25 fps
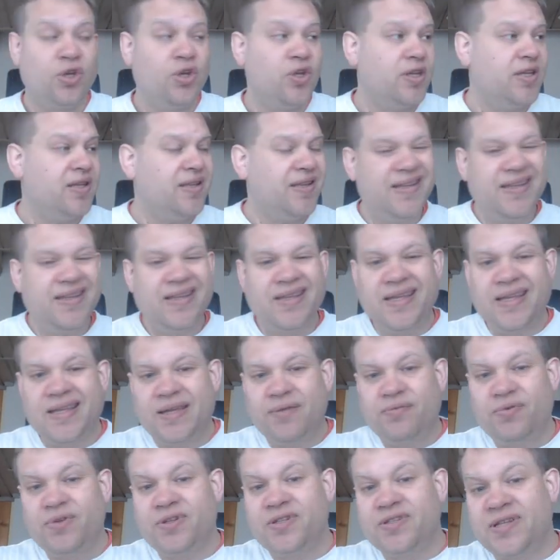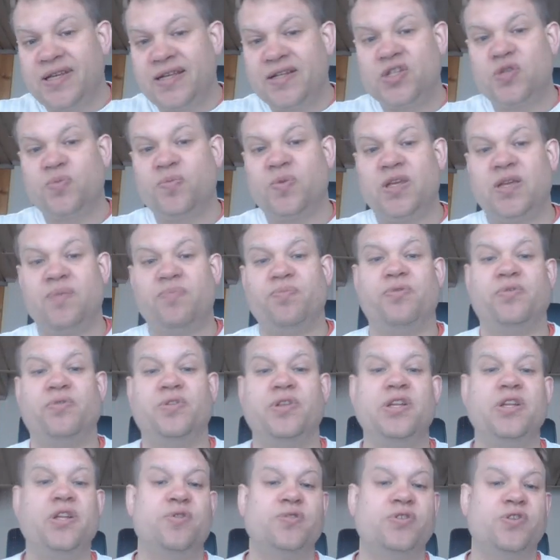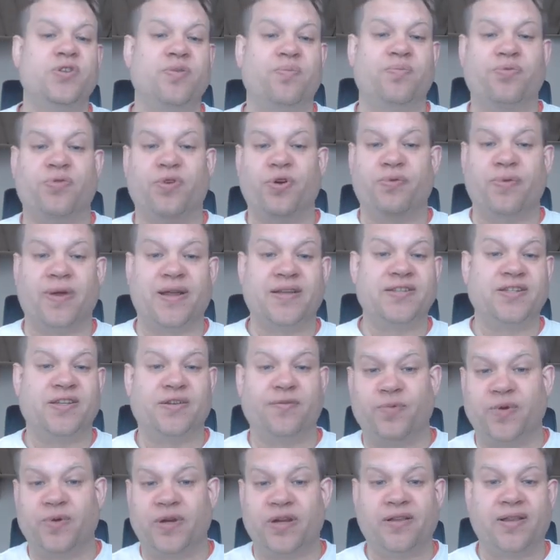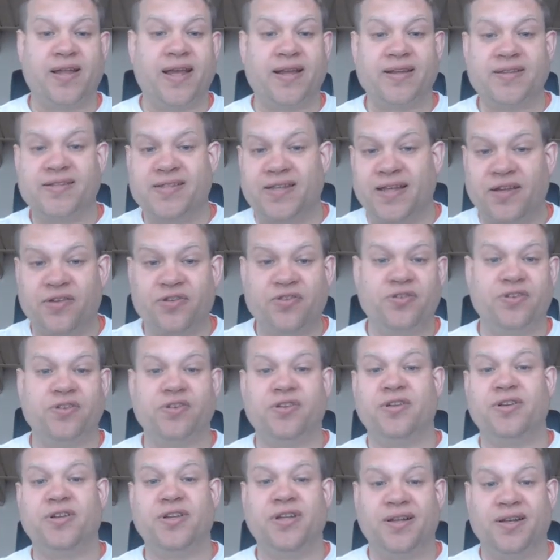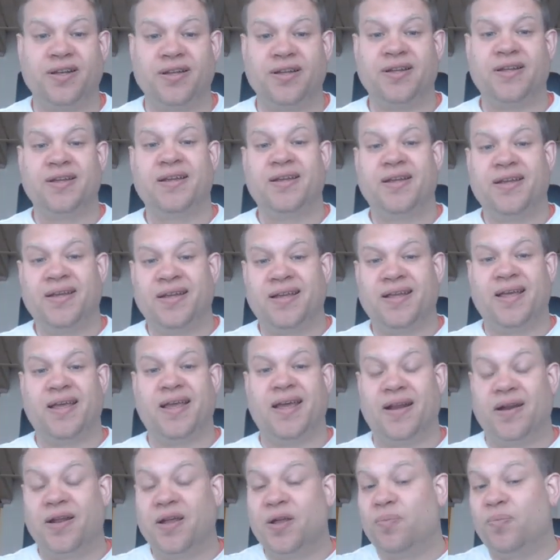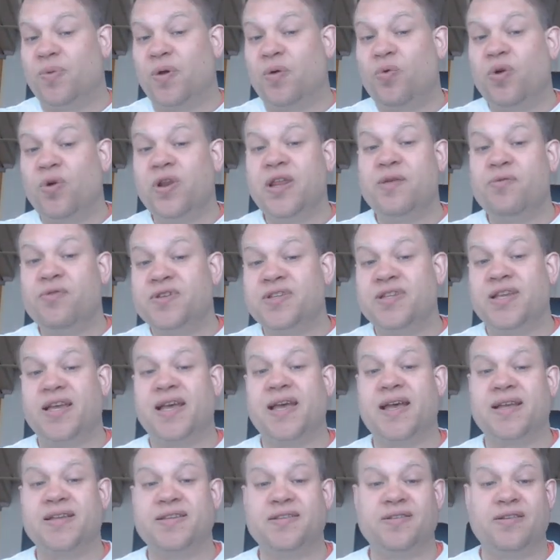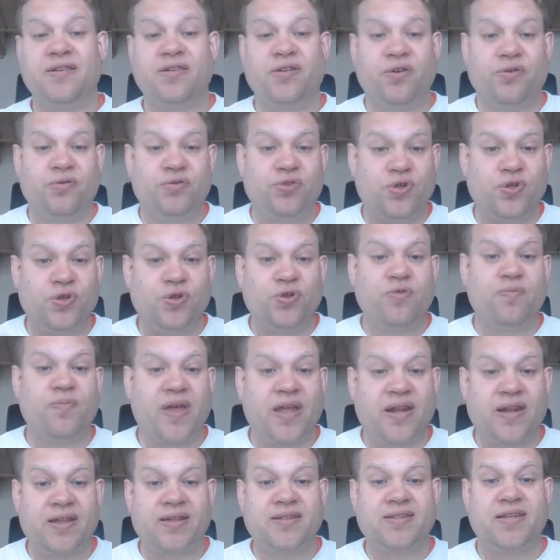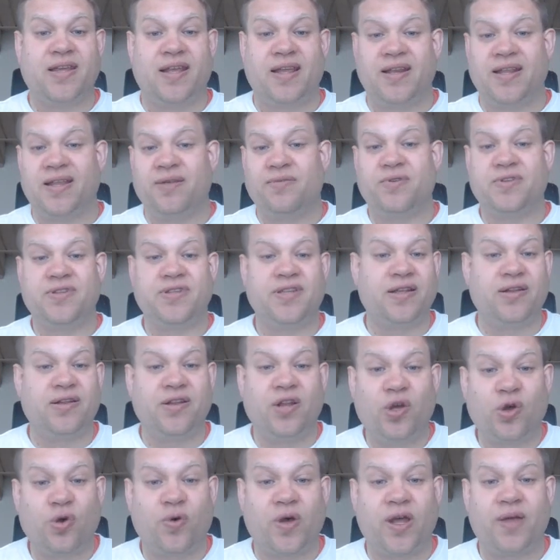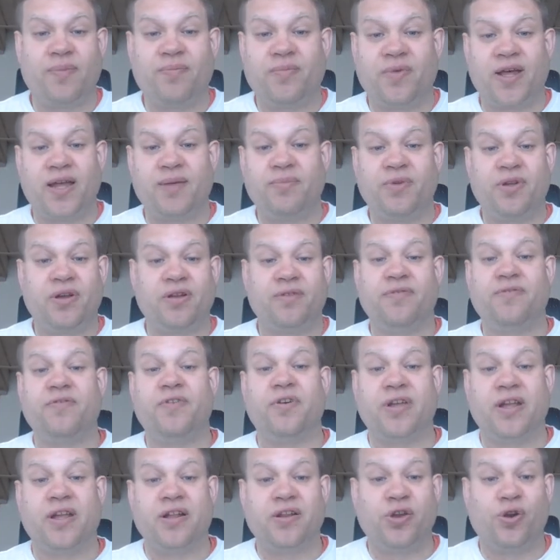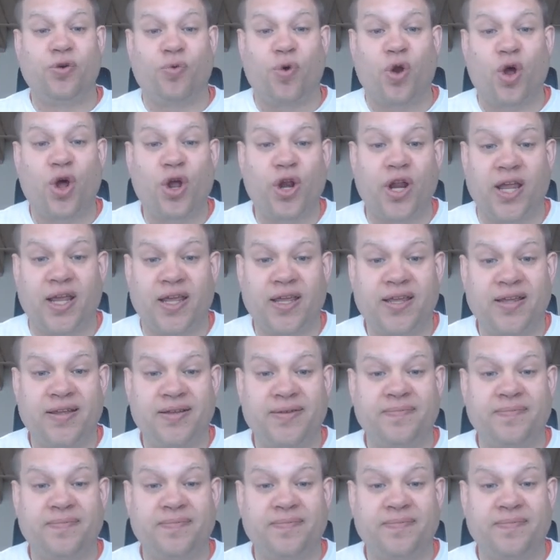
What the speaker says: He would teach people, some progressive relaxation but when he was asked, do you meditate? He would say, no, I'm not fucking neurotic,